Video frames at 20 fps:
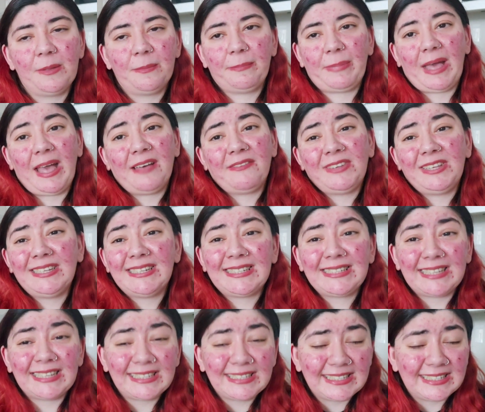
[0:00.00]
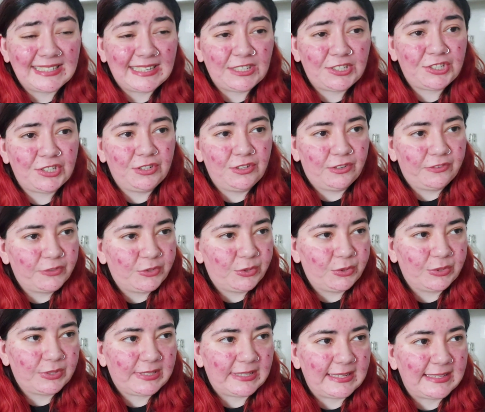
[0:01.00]
But having a skin condition, of
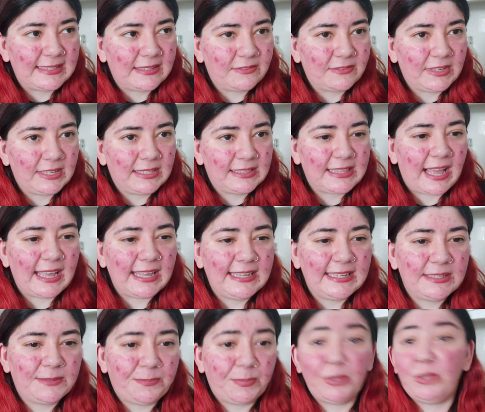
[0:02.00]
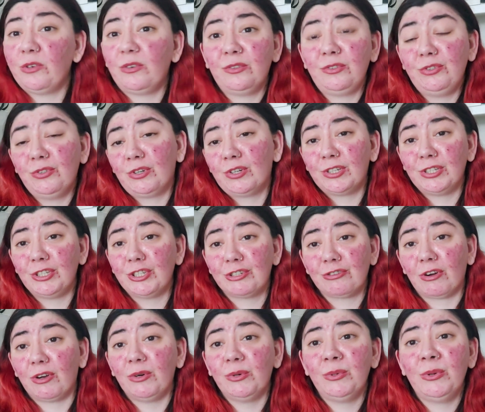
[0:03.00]
course, is something that is beyond your
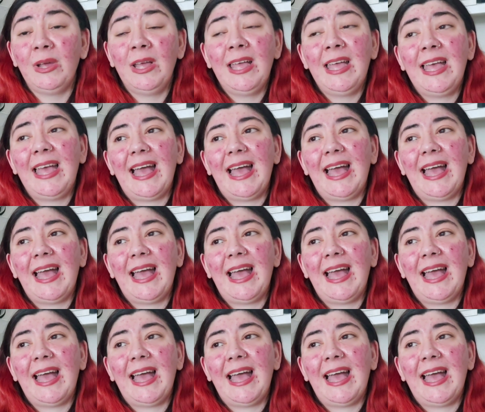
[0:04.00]
control,